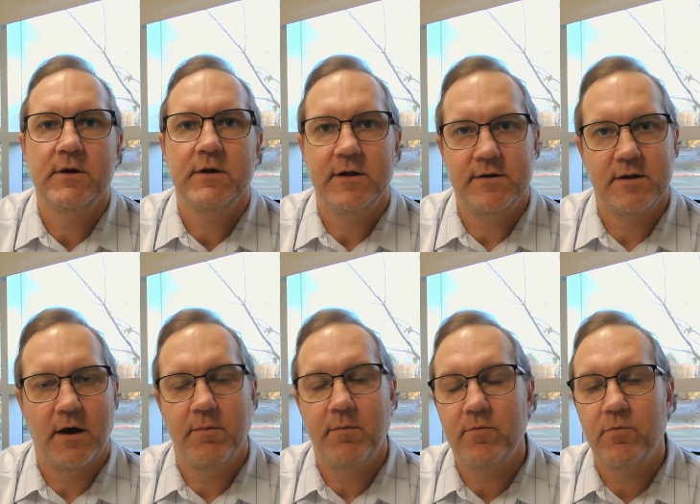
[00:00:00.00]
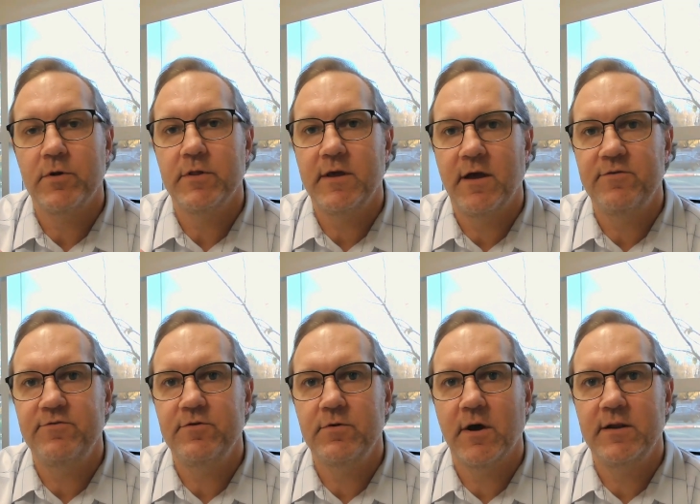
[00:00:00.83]
in time, really, as
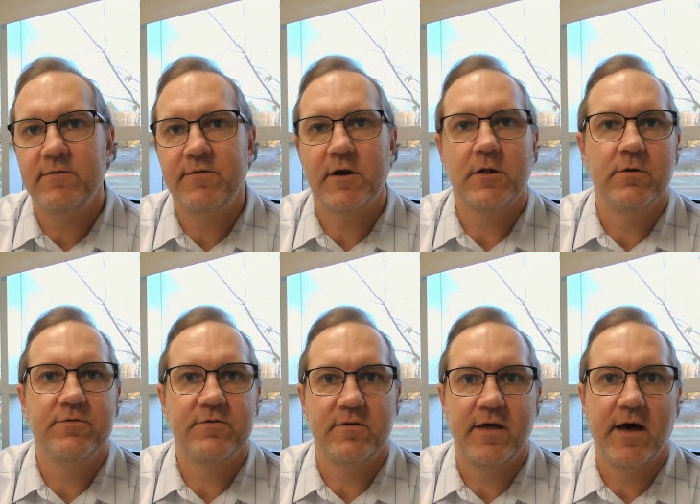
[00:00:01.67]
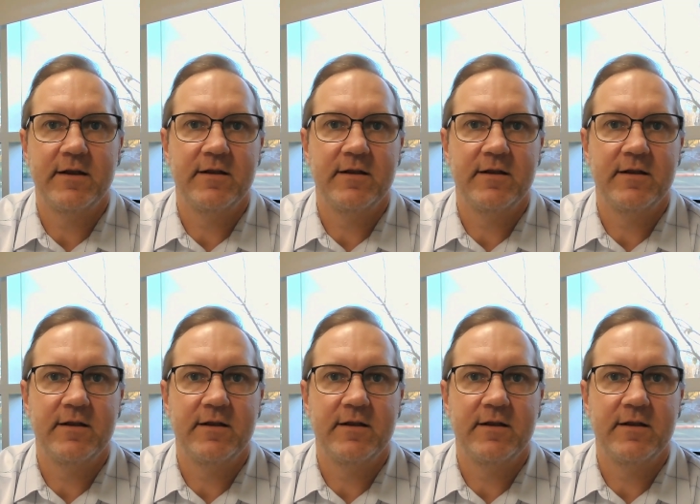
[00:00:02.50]
you kind of get closer to that,